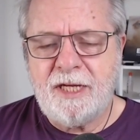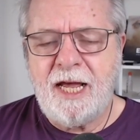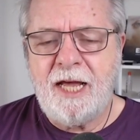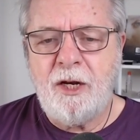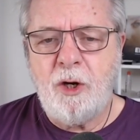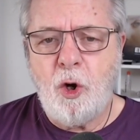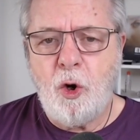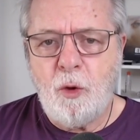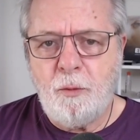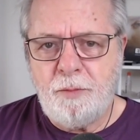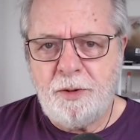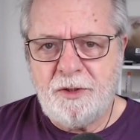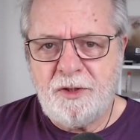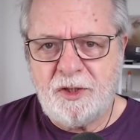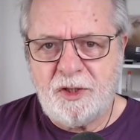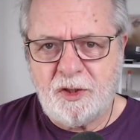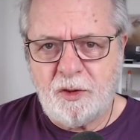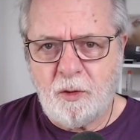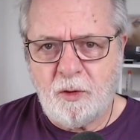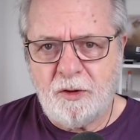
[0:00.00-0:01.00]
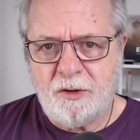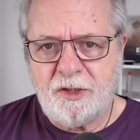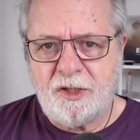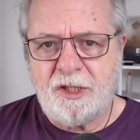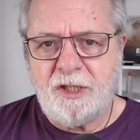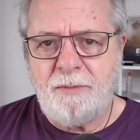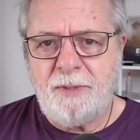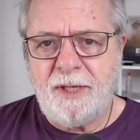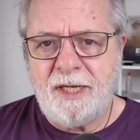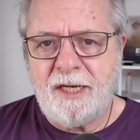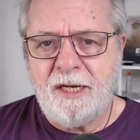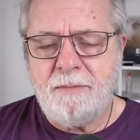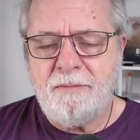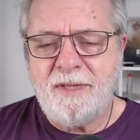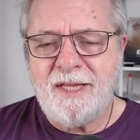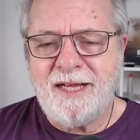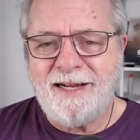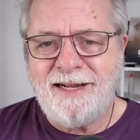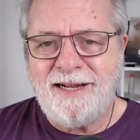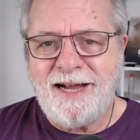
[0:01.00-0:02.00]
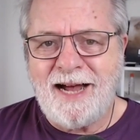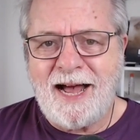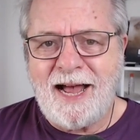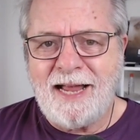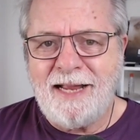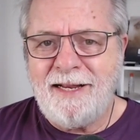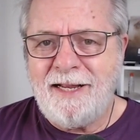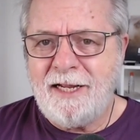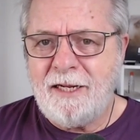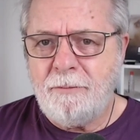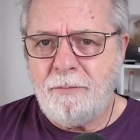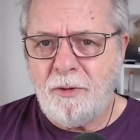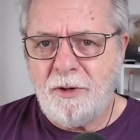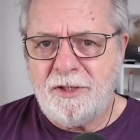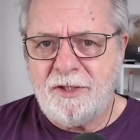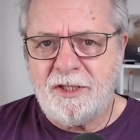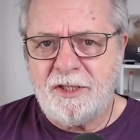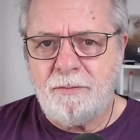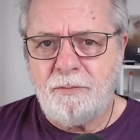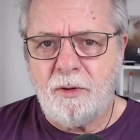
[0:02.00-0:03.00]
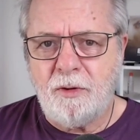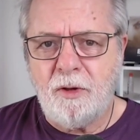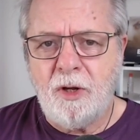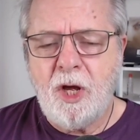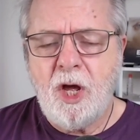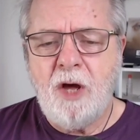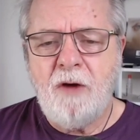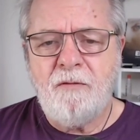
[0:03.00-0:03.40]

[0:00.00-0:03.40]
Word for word: and open source to become the guiding principle